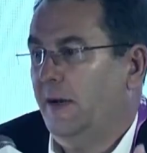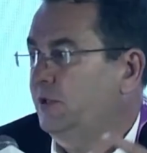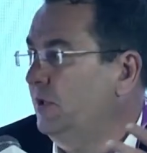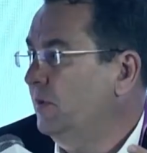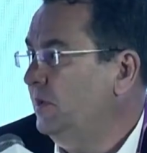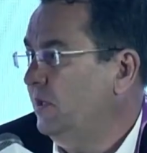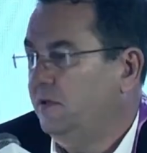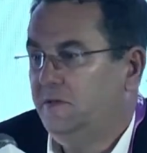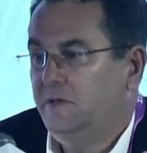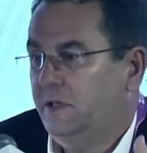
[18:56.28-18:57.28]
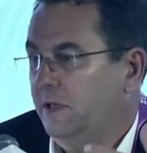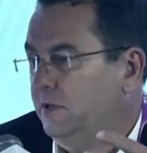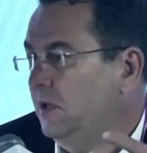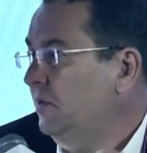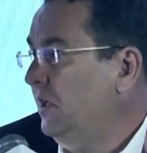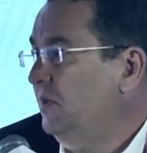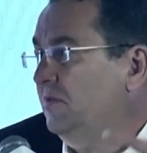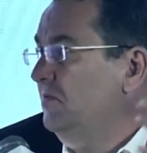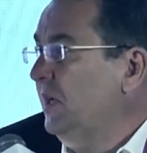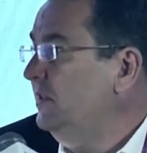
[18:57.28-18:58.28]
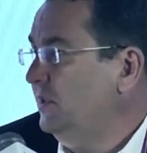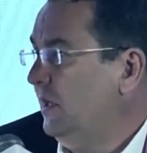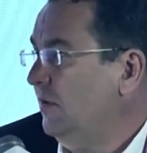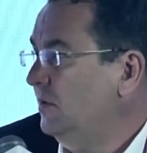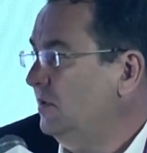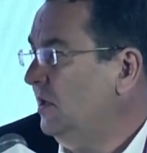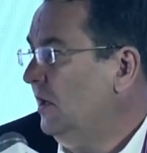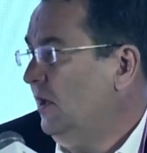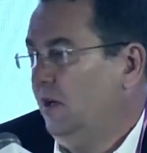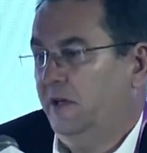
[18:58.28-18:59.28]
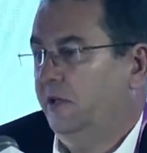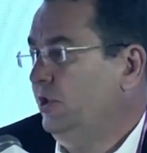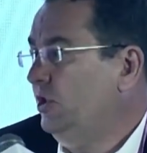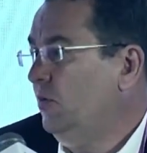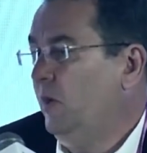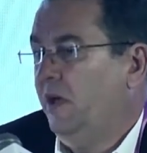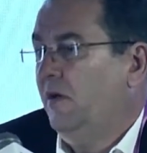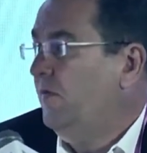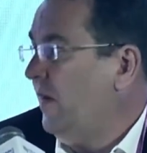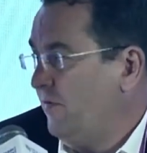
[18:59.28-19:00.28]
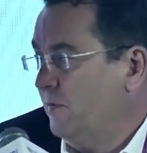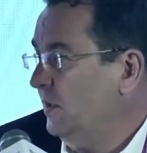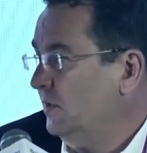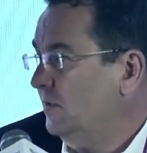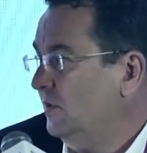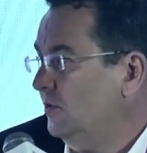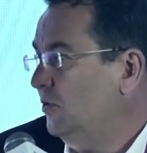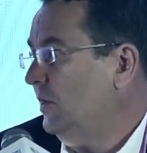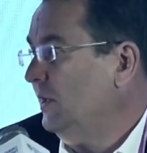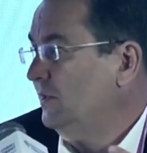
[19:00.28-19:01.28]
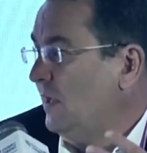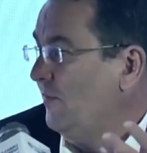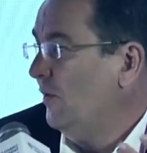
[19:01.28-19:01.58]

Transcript: Stefan, who was present in the session, who came from Smart CI,